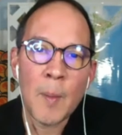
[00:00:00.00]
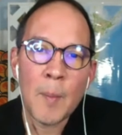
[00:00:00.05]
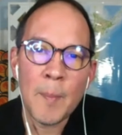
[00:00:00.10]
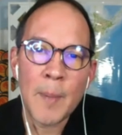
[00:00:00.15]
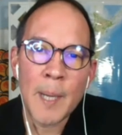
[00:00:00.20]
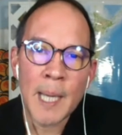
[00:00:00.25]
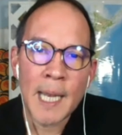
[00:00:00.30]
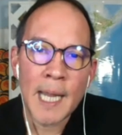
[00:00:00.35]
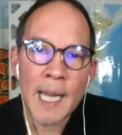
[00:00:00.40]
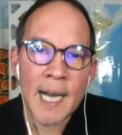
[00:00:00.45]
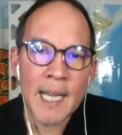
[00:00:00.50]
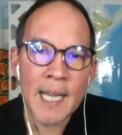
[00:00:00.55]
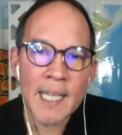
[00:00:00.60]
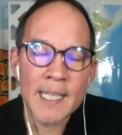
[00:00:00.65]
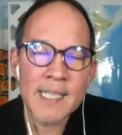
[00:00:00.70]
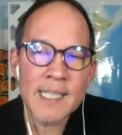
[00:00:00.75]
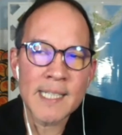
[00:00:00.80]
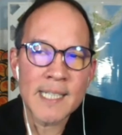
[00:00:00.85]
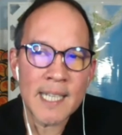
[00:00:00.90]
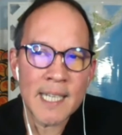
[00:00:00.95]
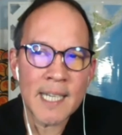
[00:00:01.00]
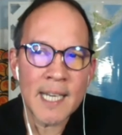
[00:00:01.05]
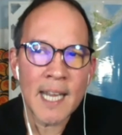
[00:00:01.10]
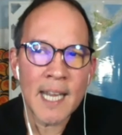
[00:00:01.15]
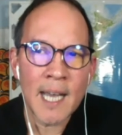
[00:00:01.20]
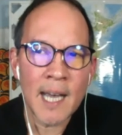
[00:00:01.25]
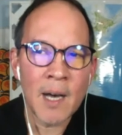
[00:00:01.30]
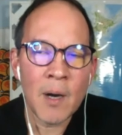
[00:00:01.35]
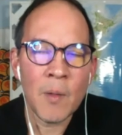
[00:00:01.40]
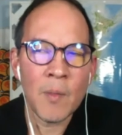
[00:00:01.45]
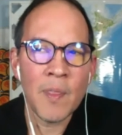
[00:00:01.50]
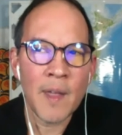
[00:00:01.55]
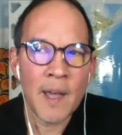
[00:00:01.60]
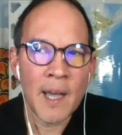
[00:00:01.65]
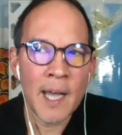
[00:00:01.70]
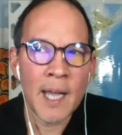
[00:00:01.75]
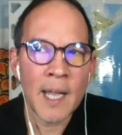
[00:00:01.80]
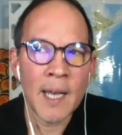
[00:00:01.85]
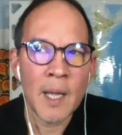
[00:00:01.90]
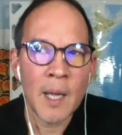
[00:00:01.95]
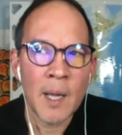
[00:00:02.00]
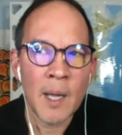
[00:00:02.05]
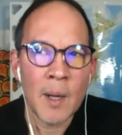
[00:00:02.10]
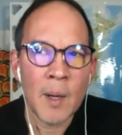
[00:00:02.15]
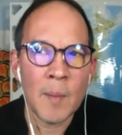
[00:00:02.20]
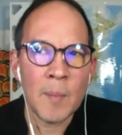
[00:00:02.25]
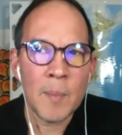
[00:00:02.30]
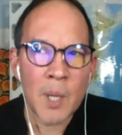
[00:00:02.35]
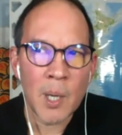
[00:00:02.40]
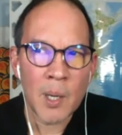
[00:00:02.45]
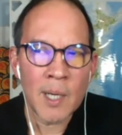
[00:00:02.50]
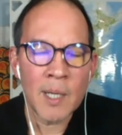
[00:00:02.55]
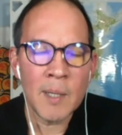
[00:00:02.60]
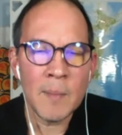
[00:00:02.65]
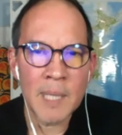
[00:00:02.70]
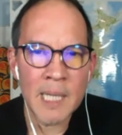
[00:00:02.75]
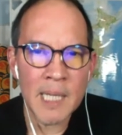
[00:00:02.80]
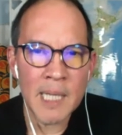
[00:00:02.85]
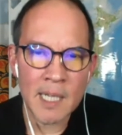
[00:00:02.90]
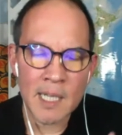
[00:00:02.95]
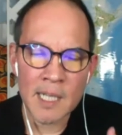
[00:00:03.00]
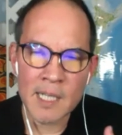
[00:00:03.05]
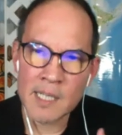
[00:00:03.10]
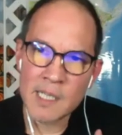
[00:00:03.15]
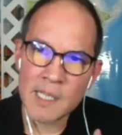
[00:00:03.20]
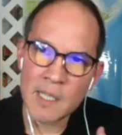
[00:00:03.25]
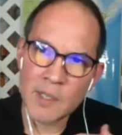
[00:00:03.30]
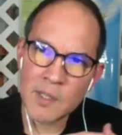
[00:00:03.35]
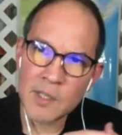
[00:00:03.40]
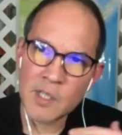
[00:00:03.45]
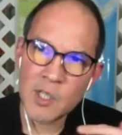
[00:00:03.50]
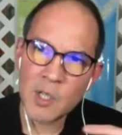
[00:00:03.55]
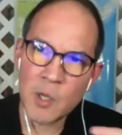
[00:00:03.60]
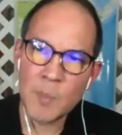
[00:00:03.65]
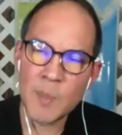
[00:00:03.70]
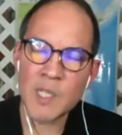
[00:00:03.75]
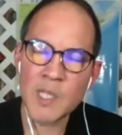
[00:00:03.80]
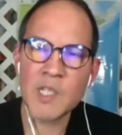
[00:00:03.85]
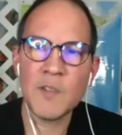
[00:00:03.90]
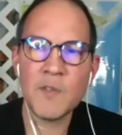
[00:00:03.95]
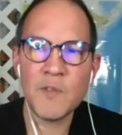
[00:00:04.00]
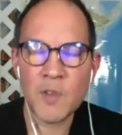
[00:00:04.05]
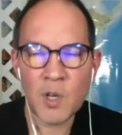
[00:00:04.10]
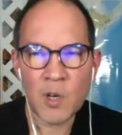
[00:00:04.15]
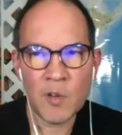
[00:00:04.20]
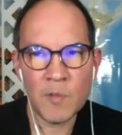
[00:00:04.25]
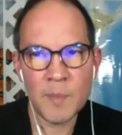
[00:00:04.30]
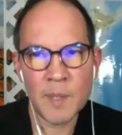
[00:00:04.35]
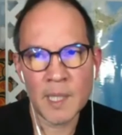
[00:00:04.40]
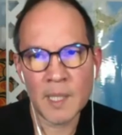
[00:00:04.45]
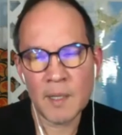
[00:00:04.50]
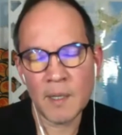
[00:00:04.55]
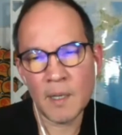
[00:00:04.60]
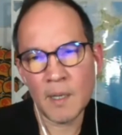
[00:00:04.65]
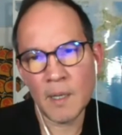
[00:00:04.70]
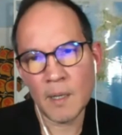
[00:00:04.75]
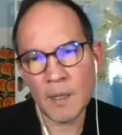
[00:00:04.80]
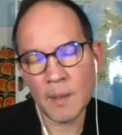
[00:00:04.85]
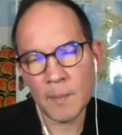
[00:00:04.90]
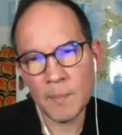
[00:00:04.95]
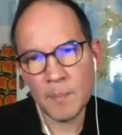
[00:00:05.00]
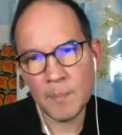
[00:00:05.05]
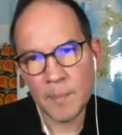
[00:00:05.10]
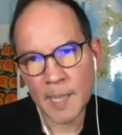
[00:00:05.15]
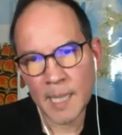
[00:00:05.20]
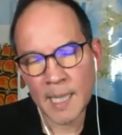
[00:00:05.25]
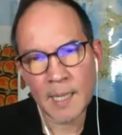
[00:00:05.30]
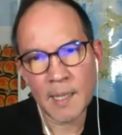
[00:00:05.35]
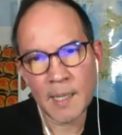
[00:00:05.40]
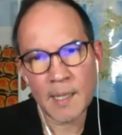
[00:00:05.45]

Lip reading: But I can say now that partly because there's so much involvement, big